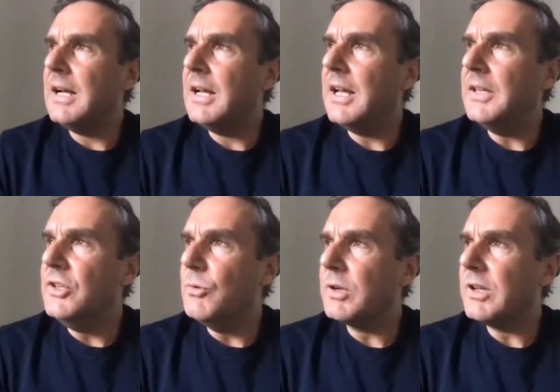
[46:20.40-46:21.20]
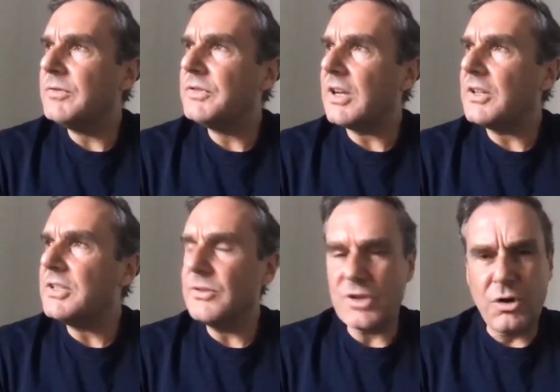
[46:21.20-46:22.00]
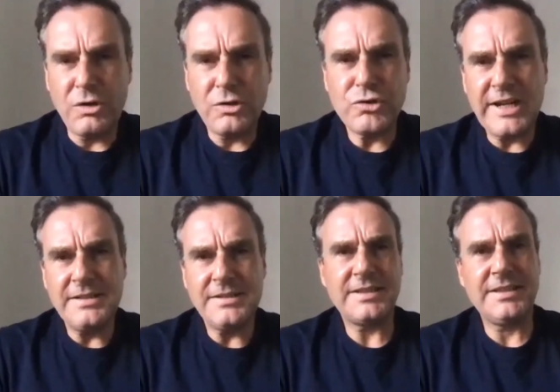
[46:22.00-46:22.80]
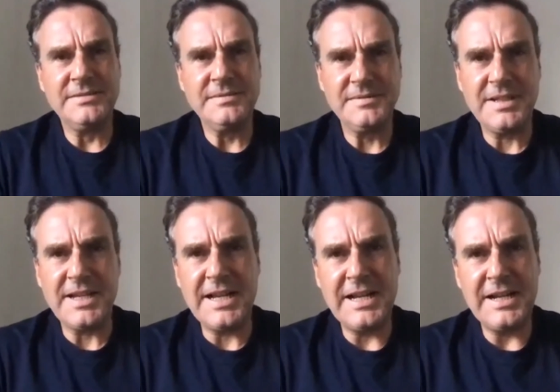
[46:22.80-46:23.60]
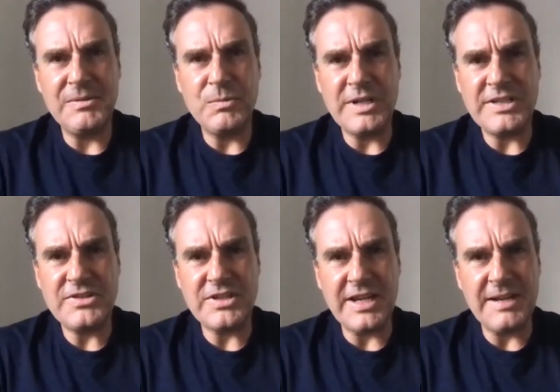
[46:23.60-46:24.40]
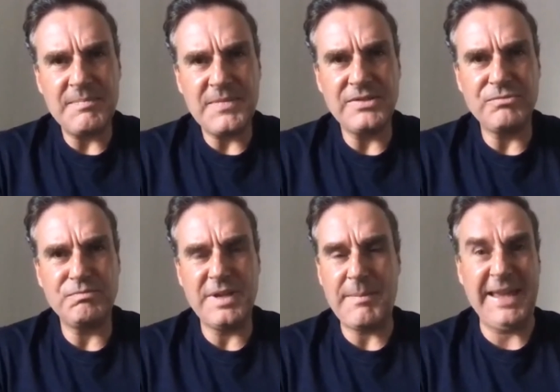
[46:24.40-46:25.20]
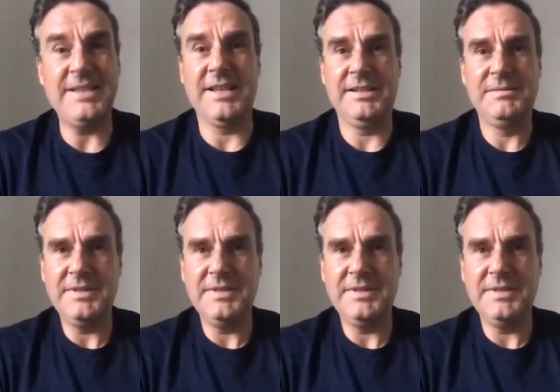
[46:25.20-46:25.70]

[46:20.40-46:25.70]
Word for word: a new one I've started to use All Trails, uh, which uh, is amazing.